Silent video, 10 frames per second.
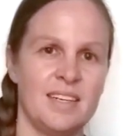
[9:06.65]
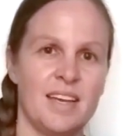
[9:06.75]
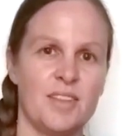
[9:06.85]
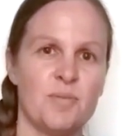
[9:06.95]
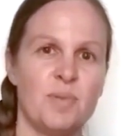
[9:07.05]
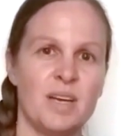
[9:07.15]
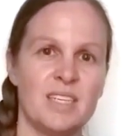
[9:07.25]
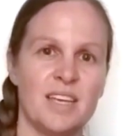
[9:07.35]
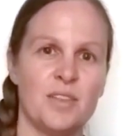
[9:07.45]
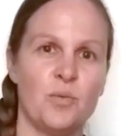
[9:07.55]
Now the
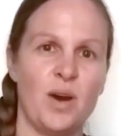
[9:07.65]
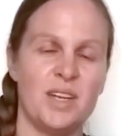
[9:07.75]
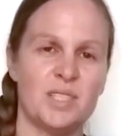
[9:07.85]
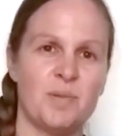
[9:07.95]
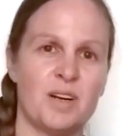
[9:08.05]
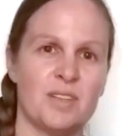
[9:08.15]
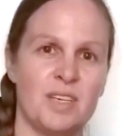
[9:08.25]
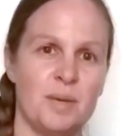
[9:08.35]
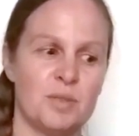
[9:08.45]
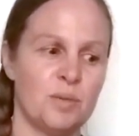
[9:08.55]
butt and the widest part of the
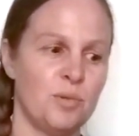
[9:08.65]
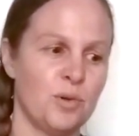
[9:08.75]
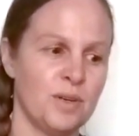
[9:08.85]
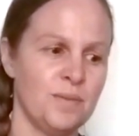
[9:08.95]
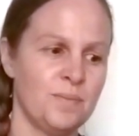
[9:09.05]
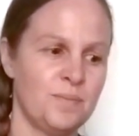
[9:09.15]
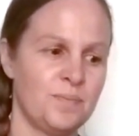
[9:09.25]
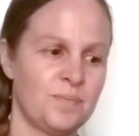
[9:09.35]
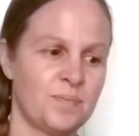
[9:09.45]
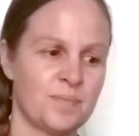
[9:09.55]
hips are born.
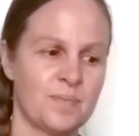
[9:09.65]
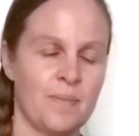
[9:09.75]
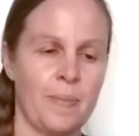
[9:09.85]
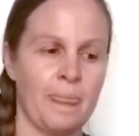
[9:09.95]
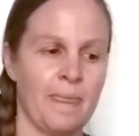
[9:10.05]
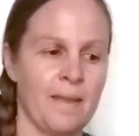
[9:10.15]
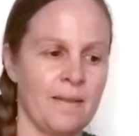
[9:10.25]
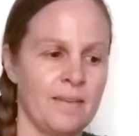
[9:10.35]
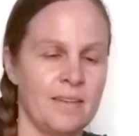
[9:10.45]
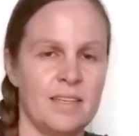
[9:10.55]

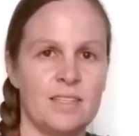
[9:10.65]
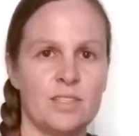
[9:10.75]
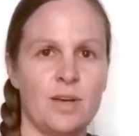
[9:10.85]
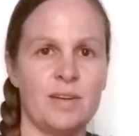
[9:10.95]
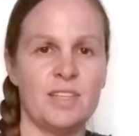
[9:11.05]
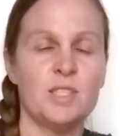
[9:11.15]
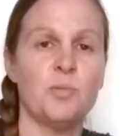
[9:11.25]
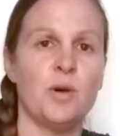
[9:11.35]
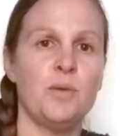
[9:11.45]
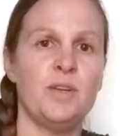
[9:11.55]
And so at this
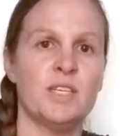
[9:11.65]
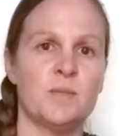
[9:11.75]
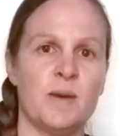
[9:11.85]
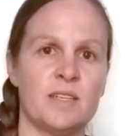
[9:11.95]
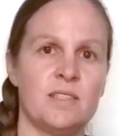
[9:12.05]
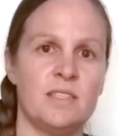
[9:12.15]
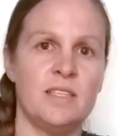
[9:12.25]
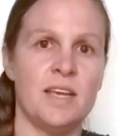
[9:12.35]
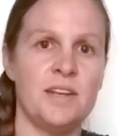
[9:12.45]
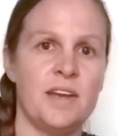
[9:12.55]
point, we'd expect to see
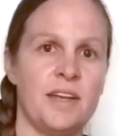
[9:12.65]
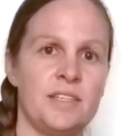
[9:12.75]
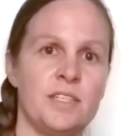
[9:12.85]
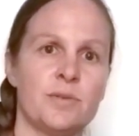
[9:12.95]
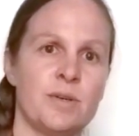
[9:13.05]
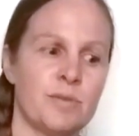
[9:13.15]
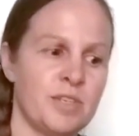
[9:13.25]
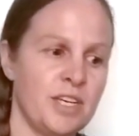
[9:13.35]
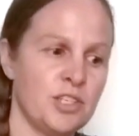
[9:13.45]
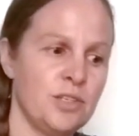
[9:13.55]
that 90-degree
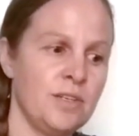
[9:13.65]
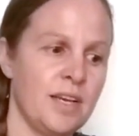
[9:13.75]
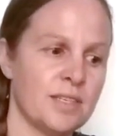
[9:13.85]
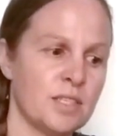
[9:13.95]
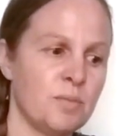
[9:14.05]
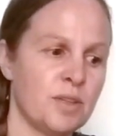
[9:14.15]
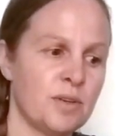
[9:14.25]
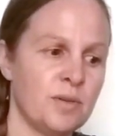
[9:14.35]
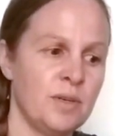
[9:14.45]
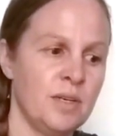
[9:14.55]
rotation as the
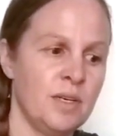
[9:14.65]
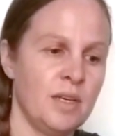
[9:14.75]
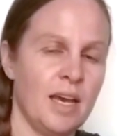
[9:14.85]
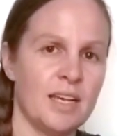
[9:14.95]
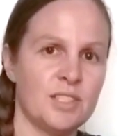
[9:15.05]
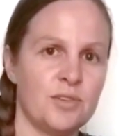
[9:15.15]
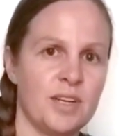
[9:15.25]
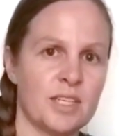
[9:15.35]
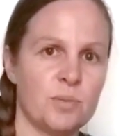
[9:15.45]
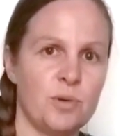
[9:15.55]
mother has her
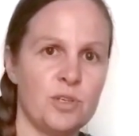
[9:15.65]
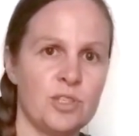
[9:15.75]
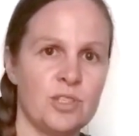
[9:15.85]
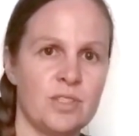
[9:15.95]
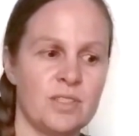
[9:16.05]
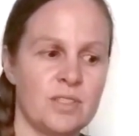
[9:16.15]
next push.